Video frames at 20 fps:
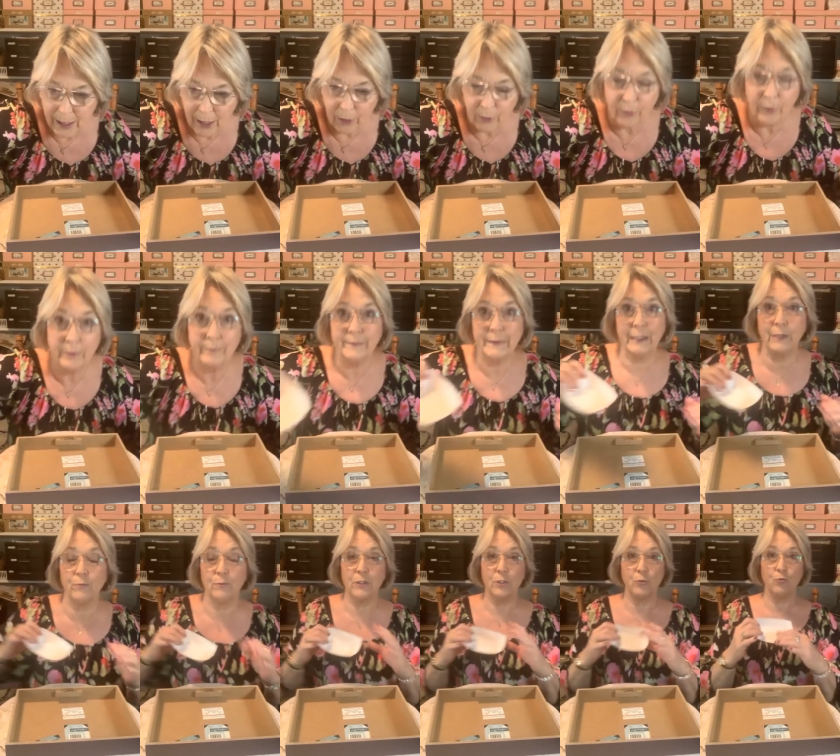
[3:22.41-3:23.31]
So
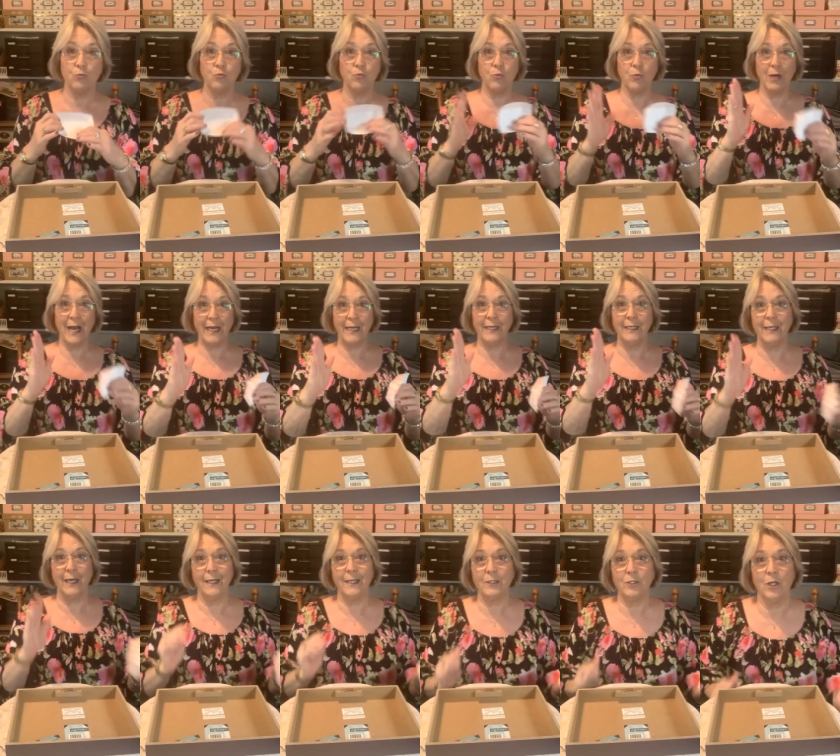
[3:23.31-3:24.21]
it was right
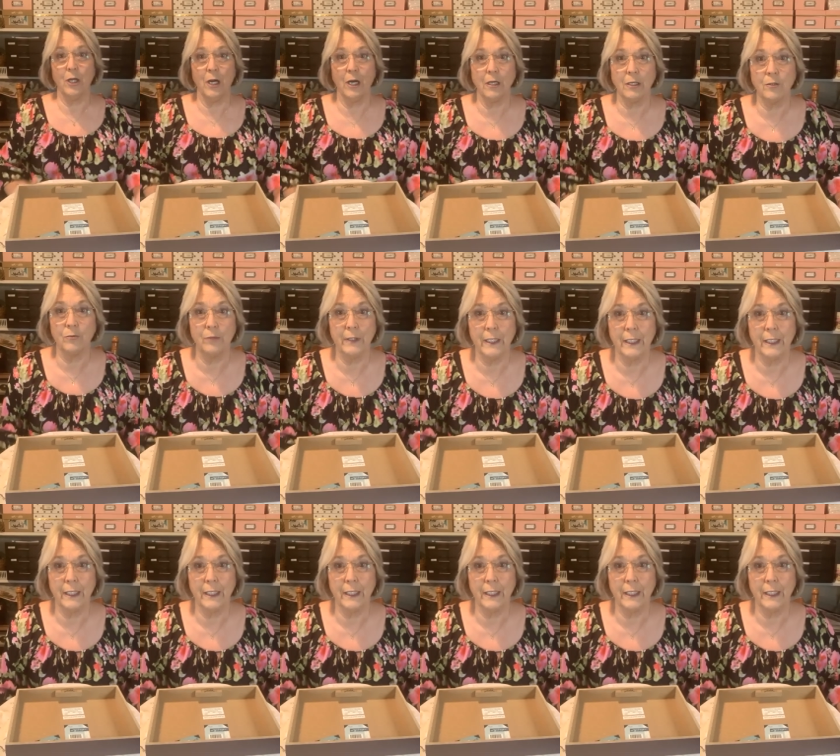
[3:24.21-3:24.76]
at 9 o'clock